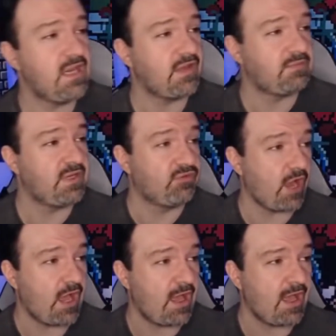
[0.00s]
D S
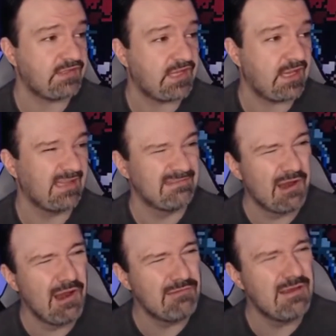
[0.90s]
P cries
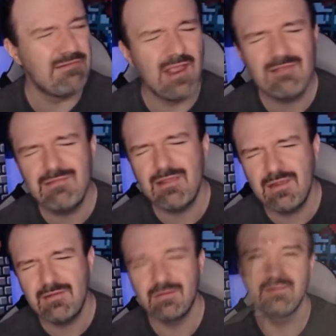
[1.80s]
it.
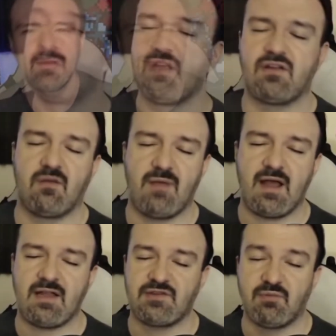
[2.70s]
You can
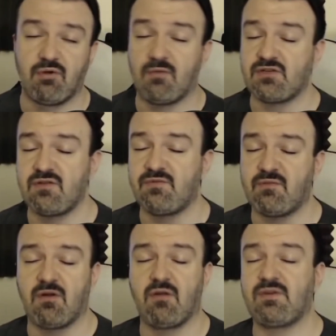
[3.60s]
come by and support my
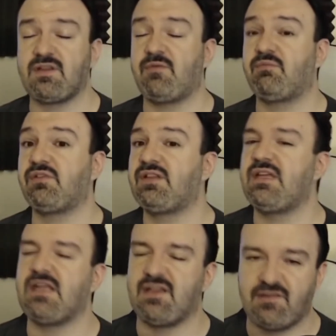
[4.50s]
streams tomorrow with tips,
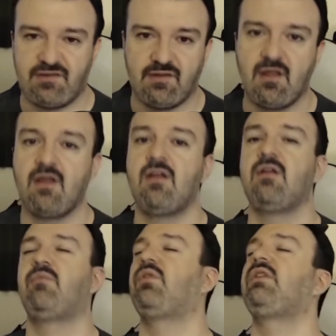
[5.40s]
please.
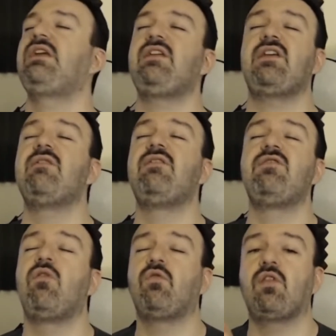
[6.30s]
Please. Even
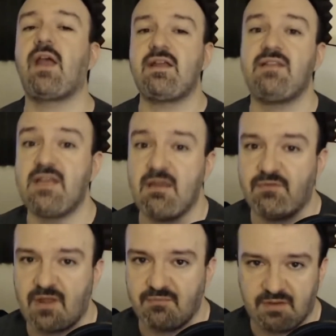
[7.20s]
if you don't like the
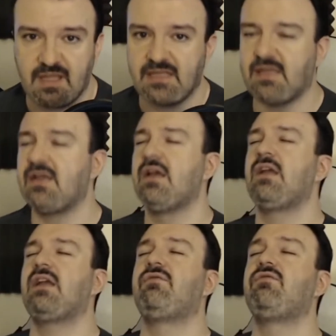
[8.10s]
games I'm playing,
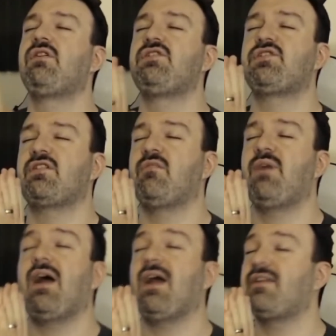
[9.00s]
if you could just
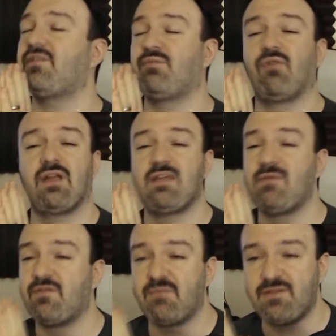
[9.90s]
come by and support and
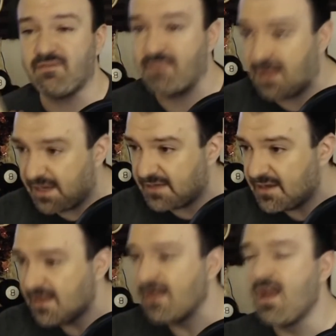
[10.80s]
give me some peace of
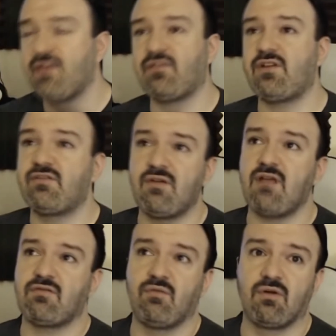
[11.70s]
mind so I
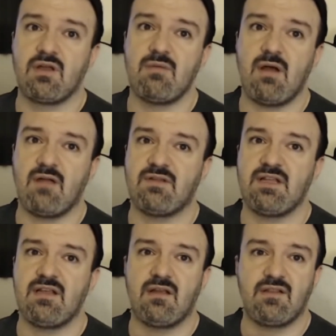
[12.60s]
don't have to worry about
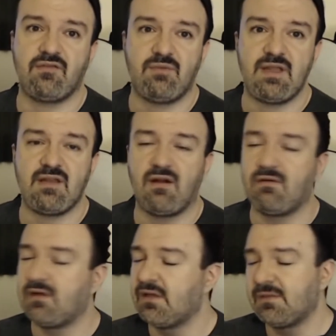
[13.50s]
everything this week, you
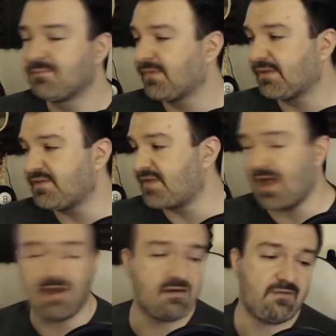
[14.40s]
know, just
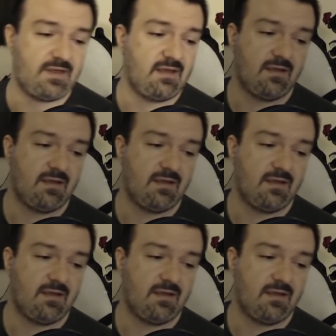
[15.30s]
tired of it.